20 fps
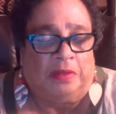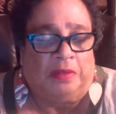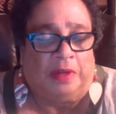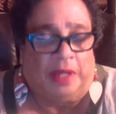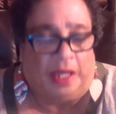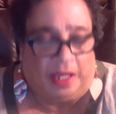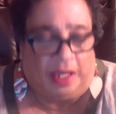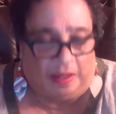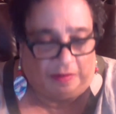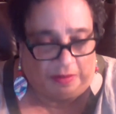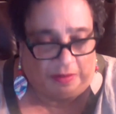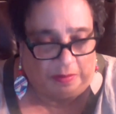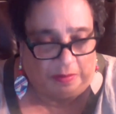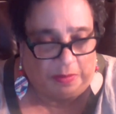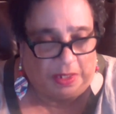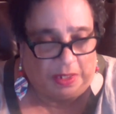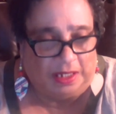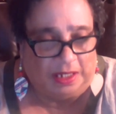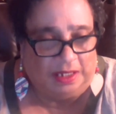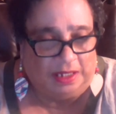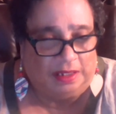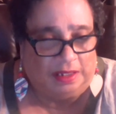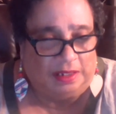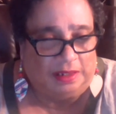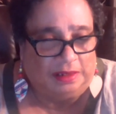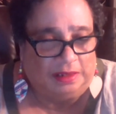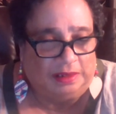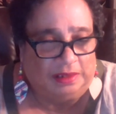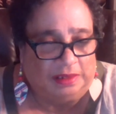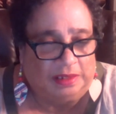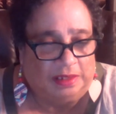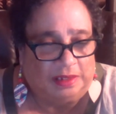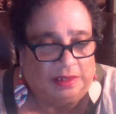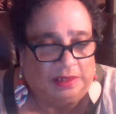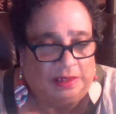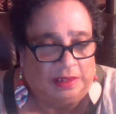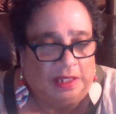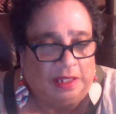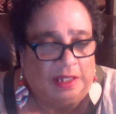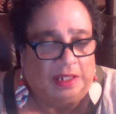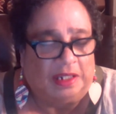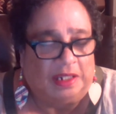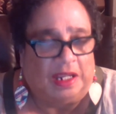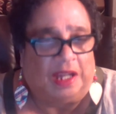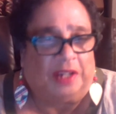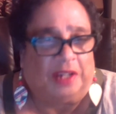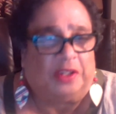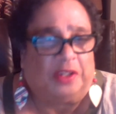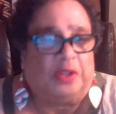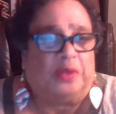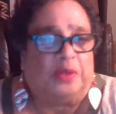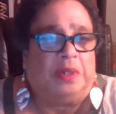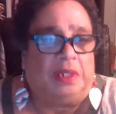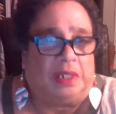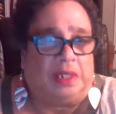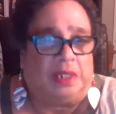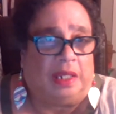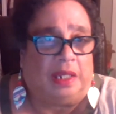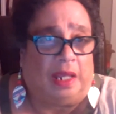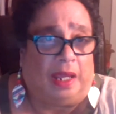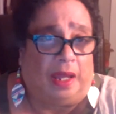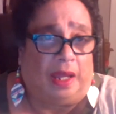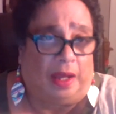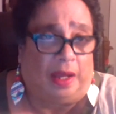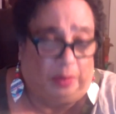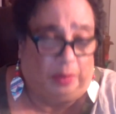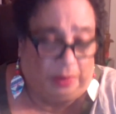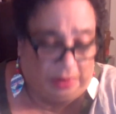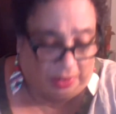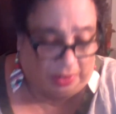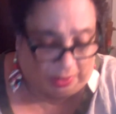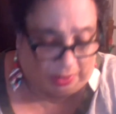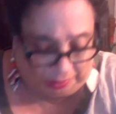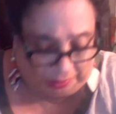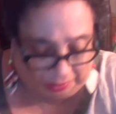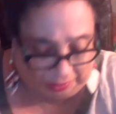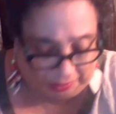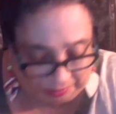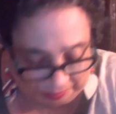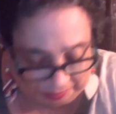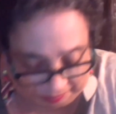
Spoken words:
for having me, Dr. Orishade Awadola.